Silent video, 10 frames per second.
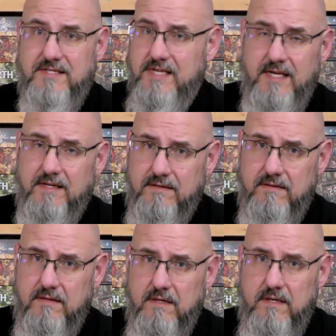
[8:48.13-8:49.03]
it.
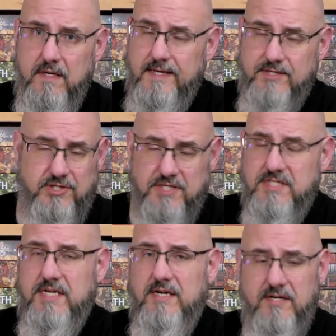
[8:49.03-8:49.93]
It's just
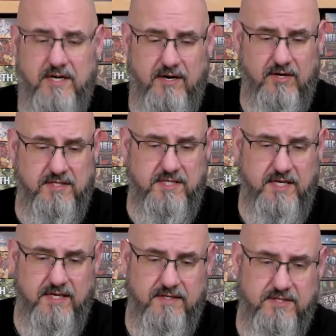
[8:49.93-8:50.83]
to get under Eric's
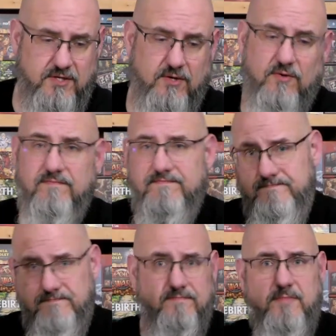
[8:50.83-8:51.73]
skin, so
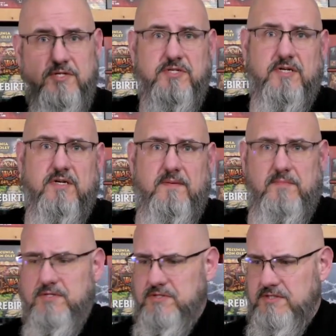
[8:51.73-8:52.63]
mission
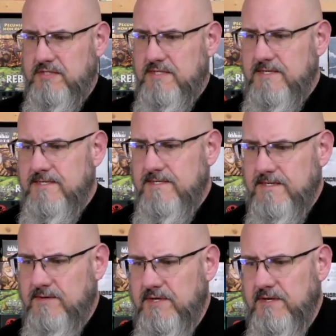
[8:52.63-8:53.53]
accomplished.
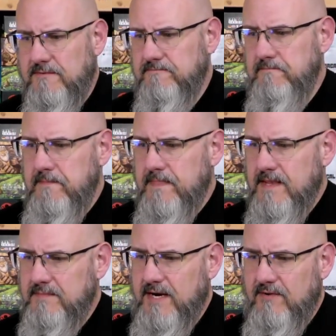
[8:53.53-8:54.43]
There we go.
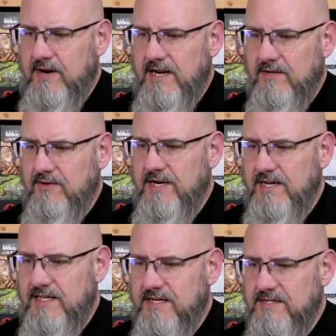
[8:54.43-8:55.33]
I'm not reading
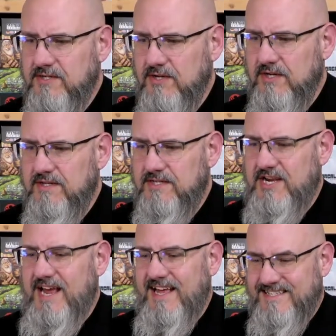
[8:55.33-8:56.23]
licks. Look at the
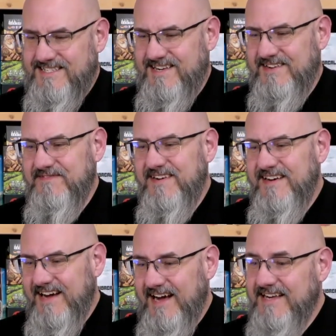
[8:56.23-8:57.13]
chat, Sam.
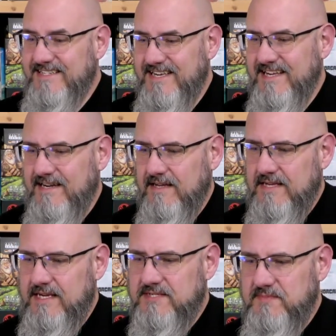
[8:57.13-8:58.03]
I did. I
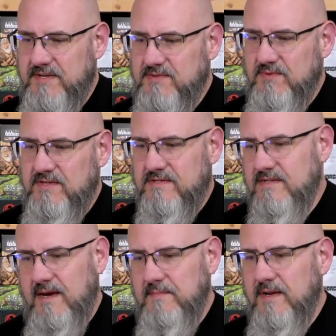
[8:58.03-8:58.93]
think he's messing with us.
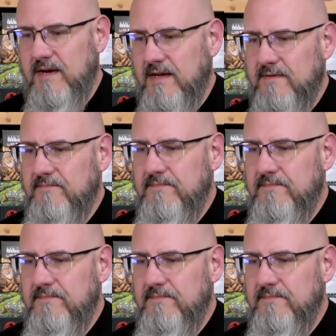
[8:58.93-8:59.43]
I'm not.